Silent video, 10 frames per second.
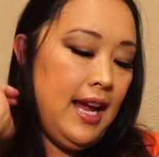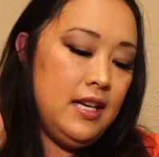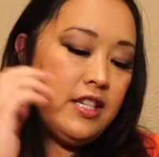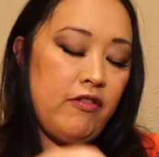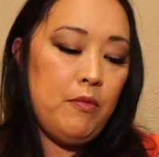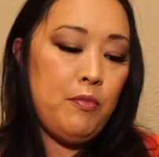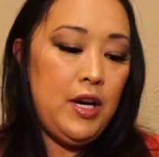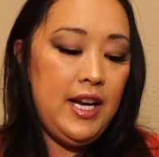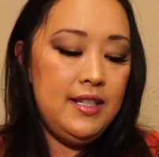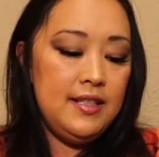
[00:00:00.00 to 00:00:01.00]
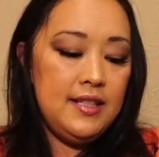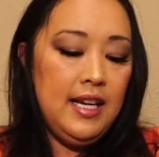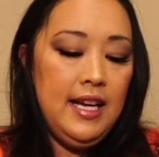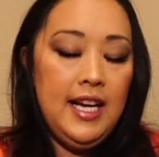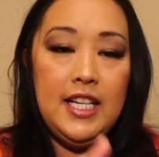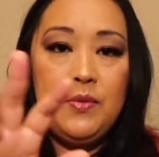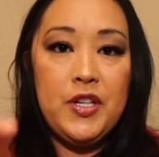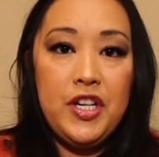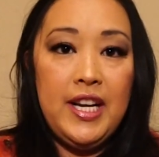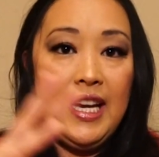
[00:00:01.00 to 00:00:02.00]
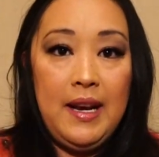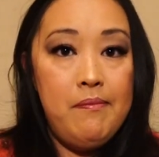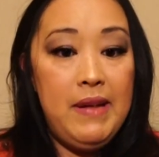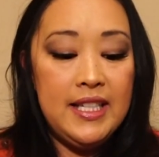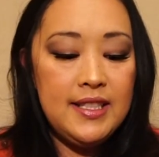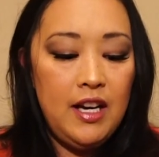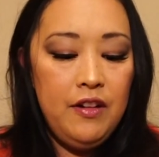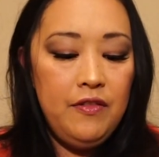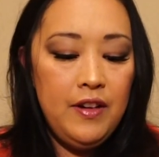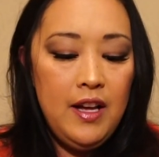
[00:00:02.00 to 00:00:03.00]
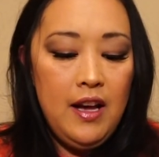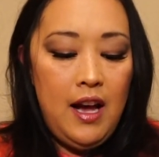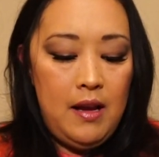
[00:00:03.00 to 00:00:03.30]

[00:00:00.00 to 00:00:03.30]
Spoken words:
and different brands is what you're going to get a mix of.